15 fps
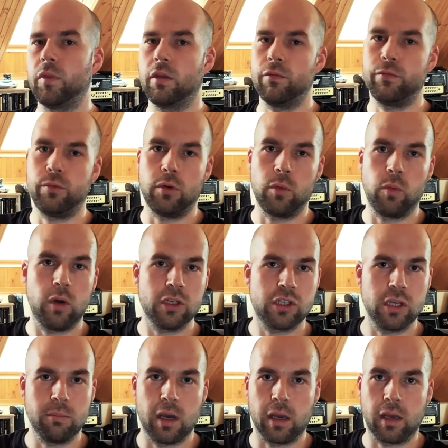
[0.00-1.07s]
for
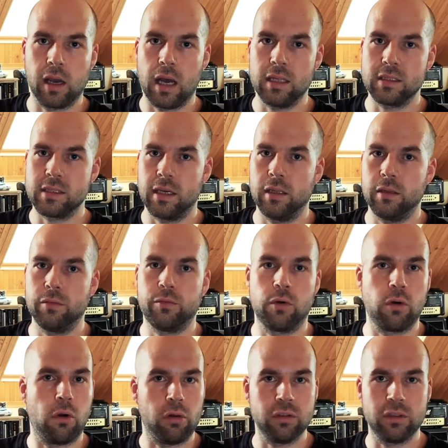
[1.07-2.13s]
watching my content, for
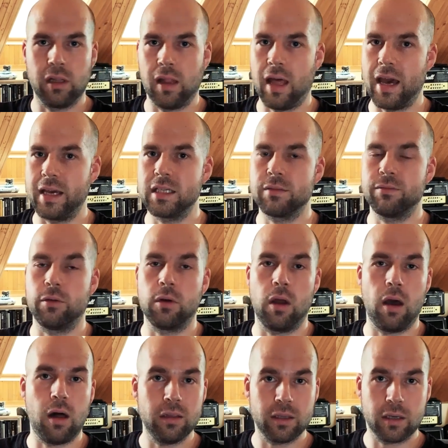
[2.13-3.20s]
all the likes, for
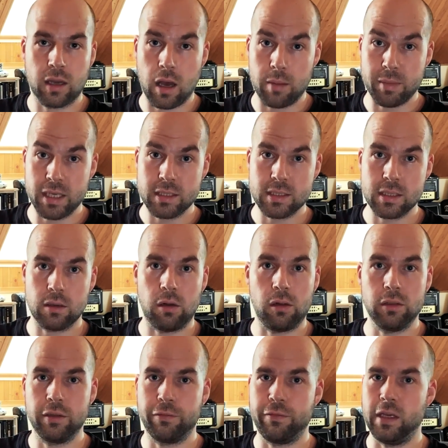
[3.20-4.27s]
all the comments, all
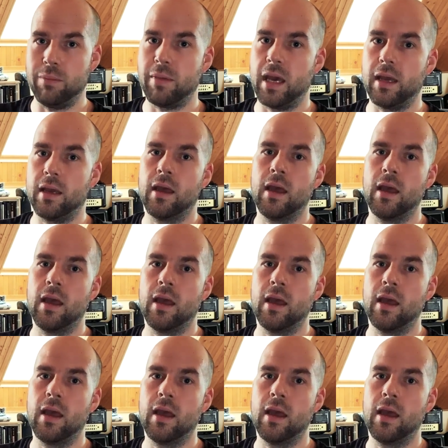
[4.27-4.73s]
the feedback